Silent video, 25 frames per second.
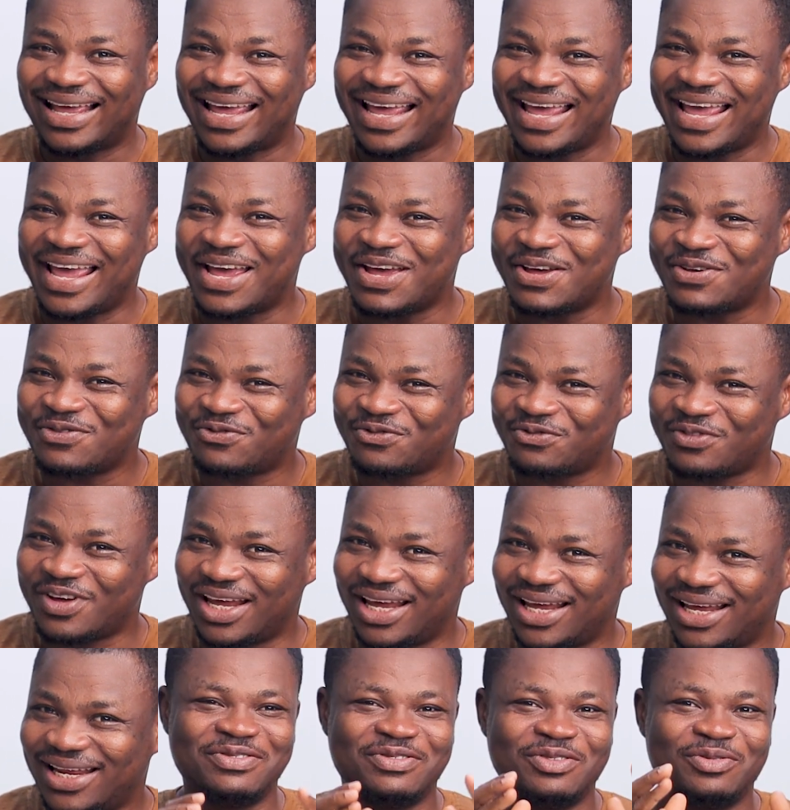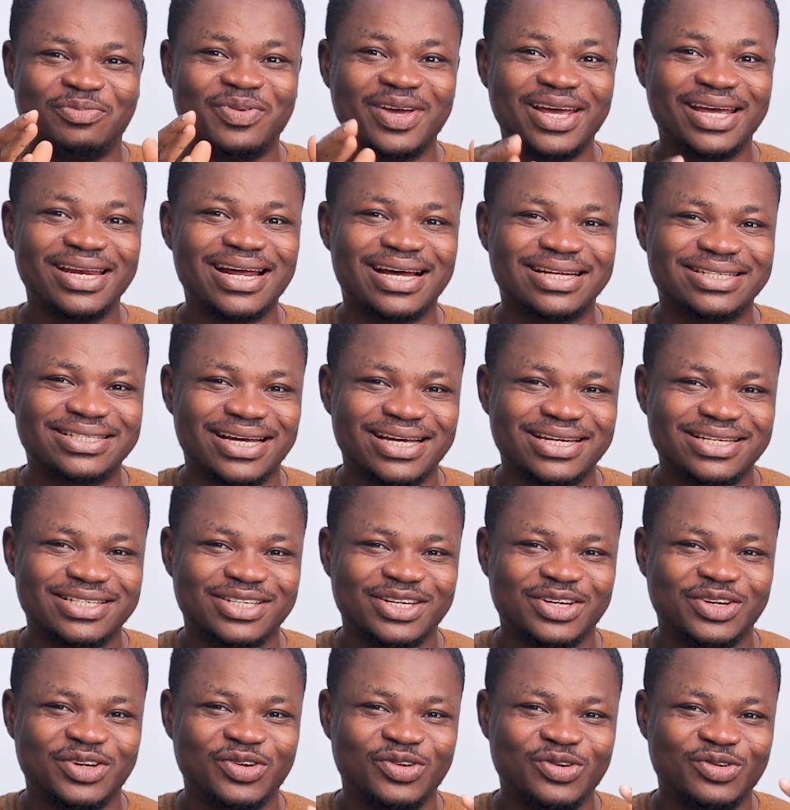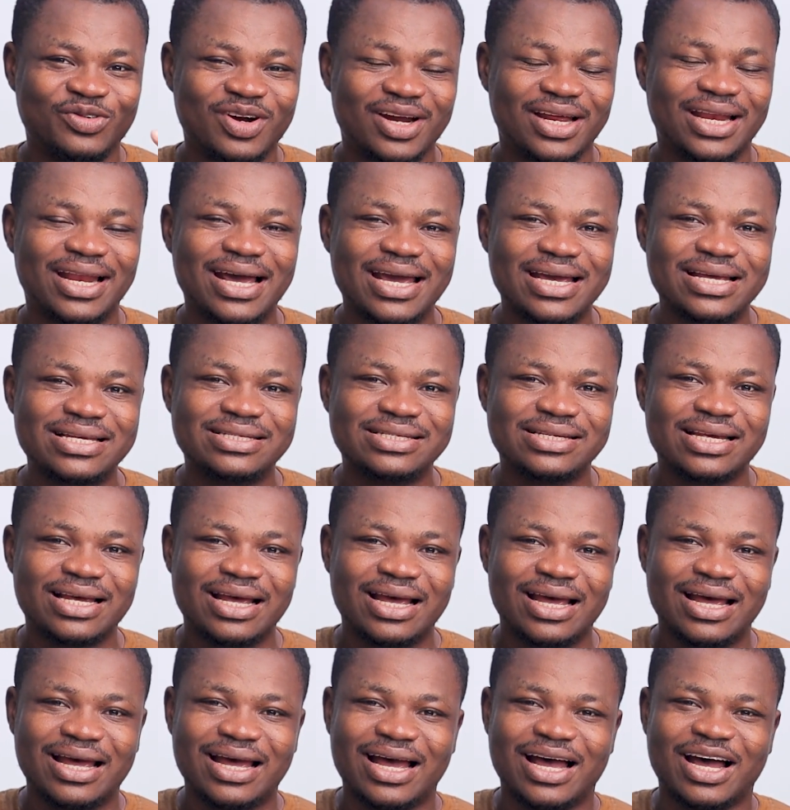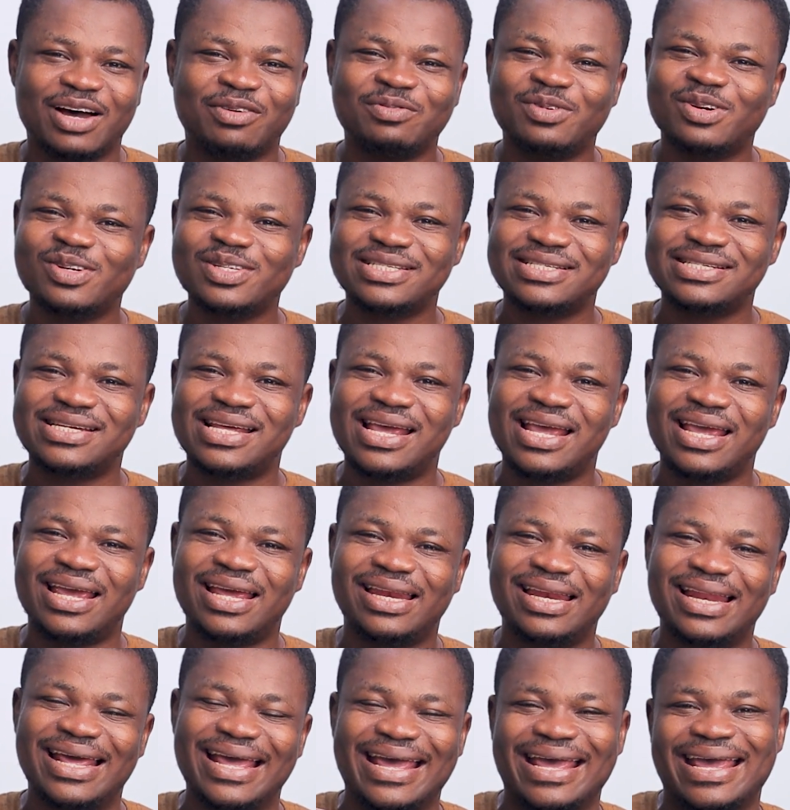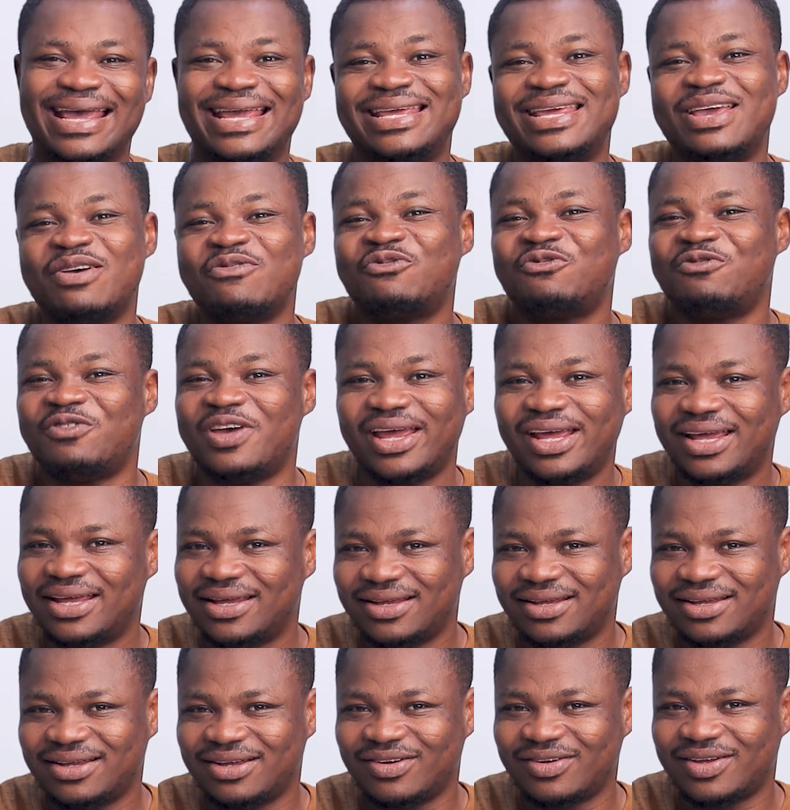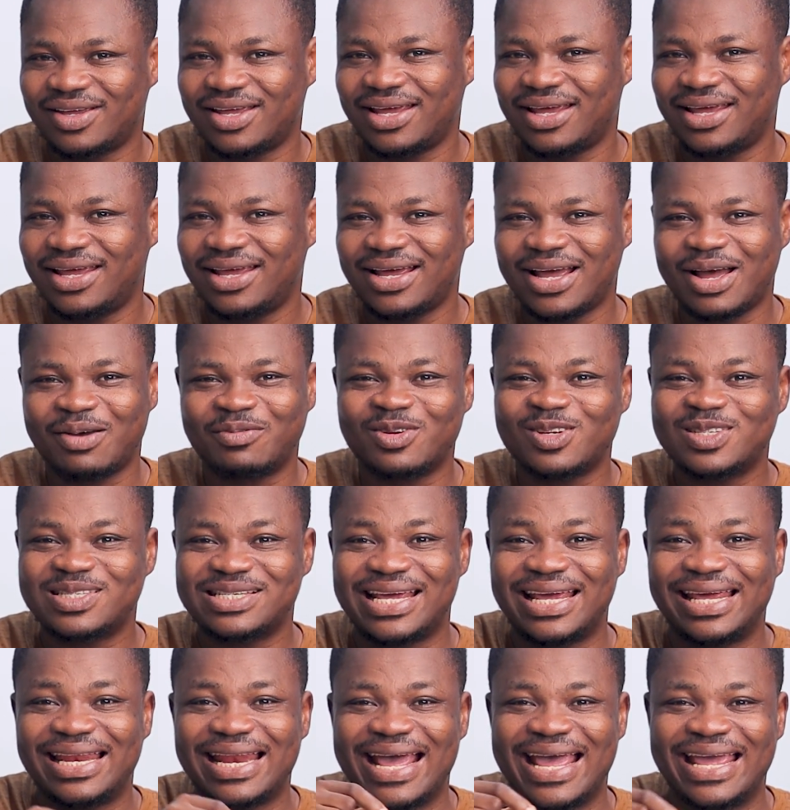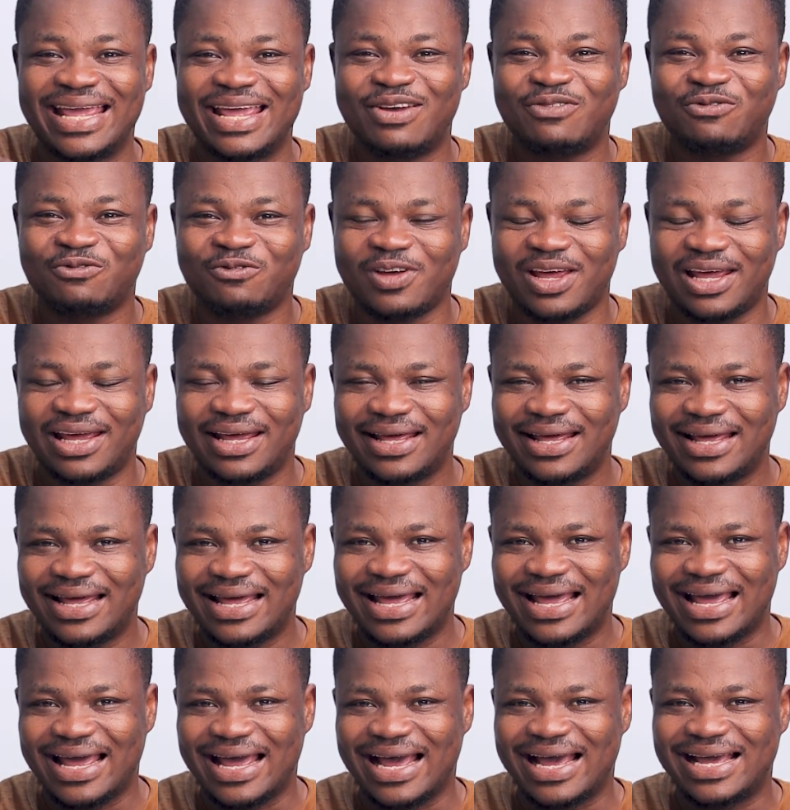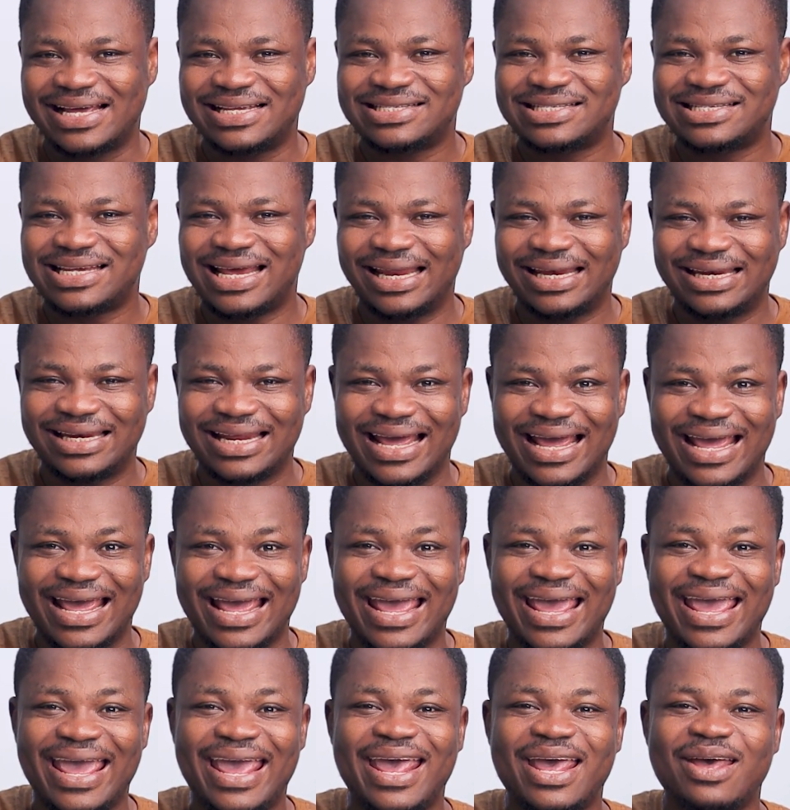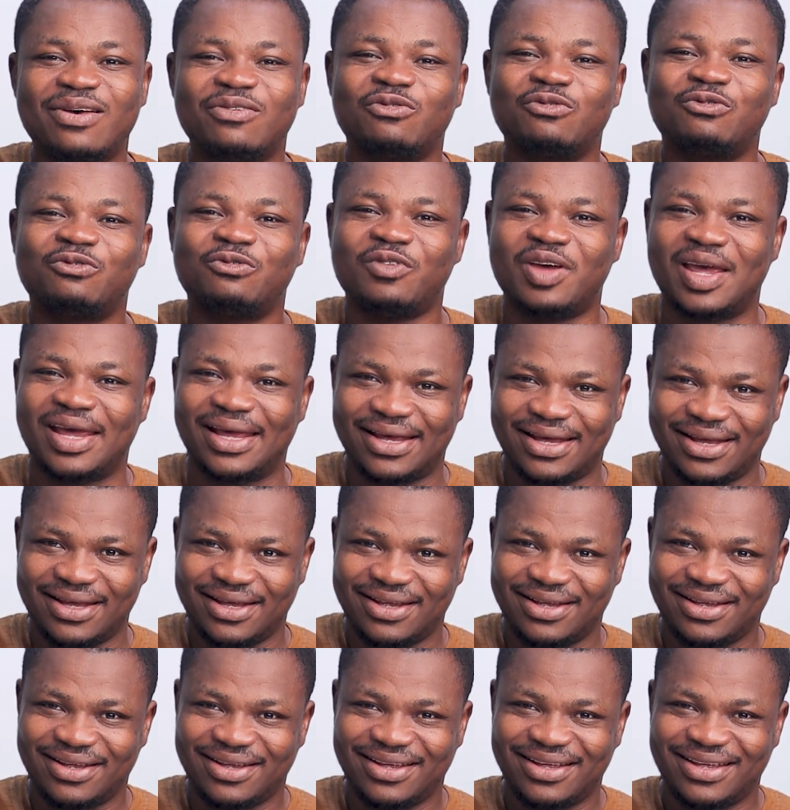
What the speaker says: Efe. If you paid attention, you realize I'm not saying eyefe. Okay? I'm not saying eyefe. I said efe.